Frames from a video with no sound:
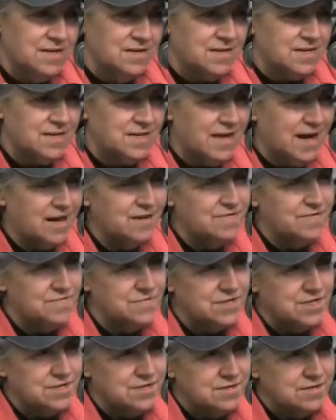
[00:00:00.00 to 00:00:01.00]

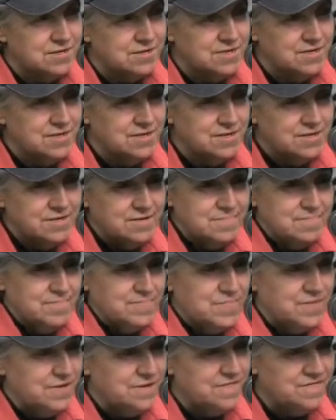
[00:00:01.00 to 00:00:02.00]
gathering
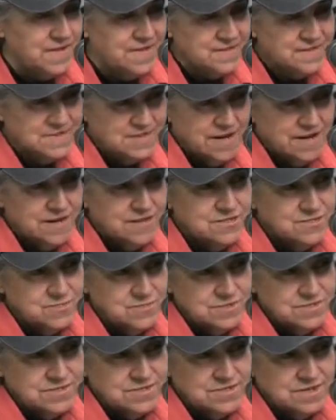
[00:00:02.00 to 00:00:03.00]
of that size
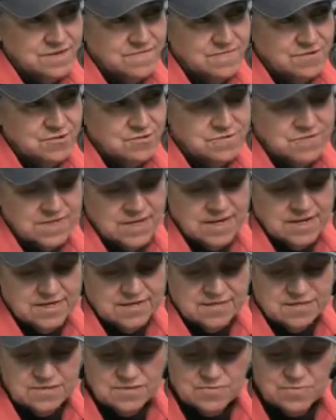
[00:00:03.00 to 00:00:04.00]
was of the
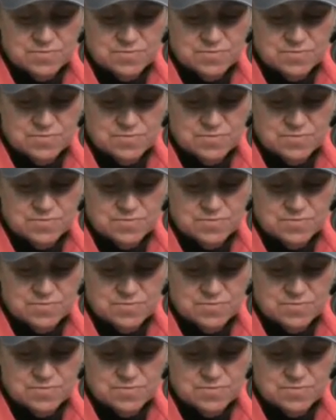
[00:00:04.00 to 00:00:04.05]
Crusades,